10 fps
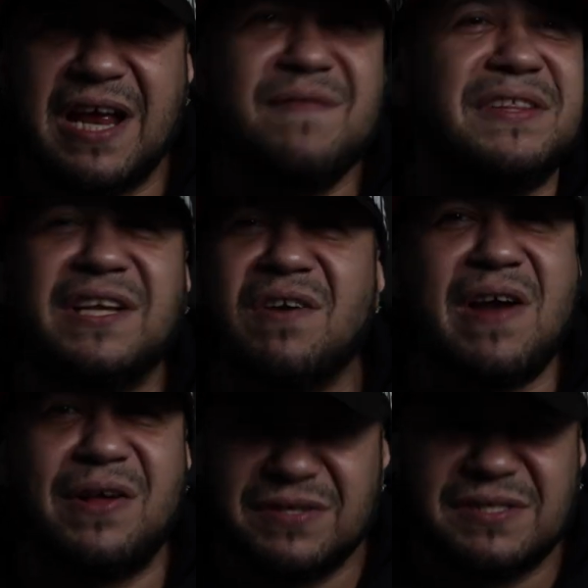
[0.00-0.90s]
Everything
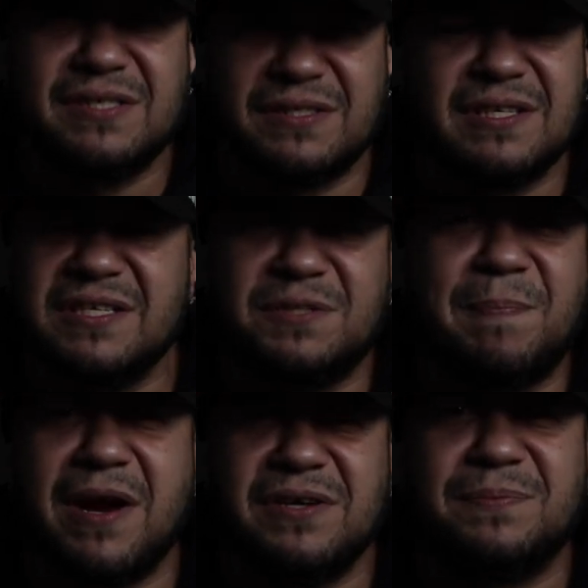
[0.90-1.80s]
around us
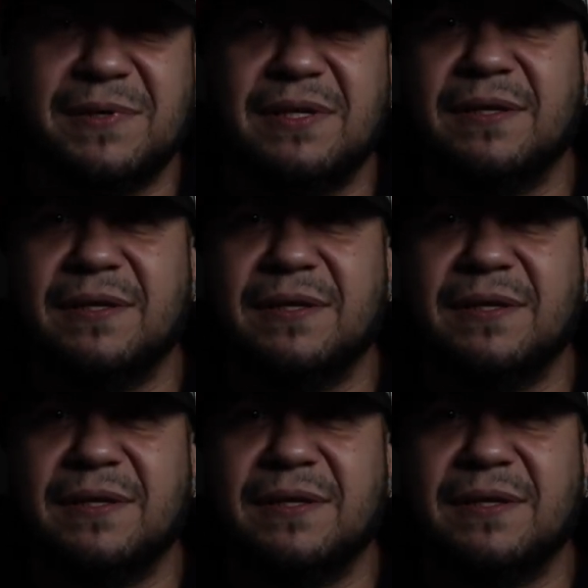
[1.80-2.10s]
inspires me.